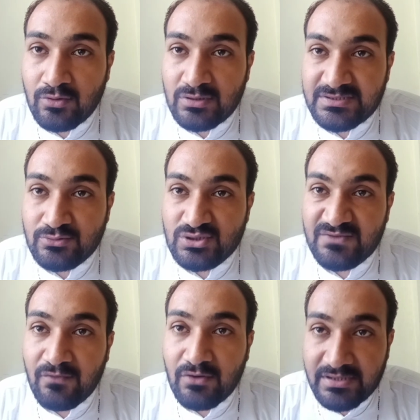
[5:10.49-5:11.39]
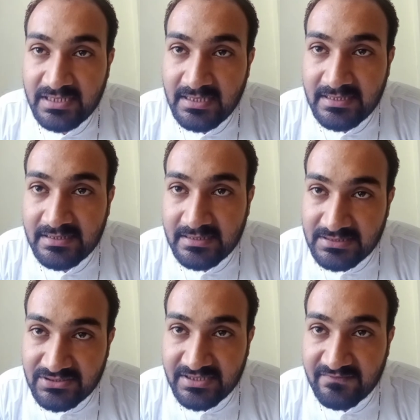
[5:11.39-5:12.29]
was used for the
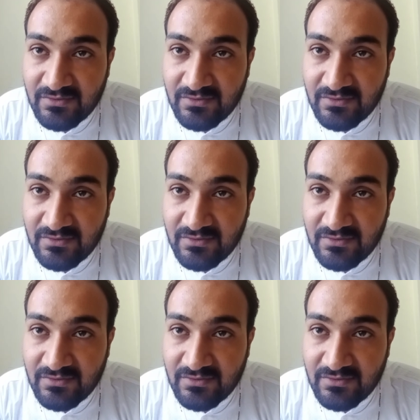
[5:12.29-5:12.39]
country,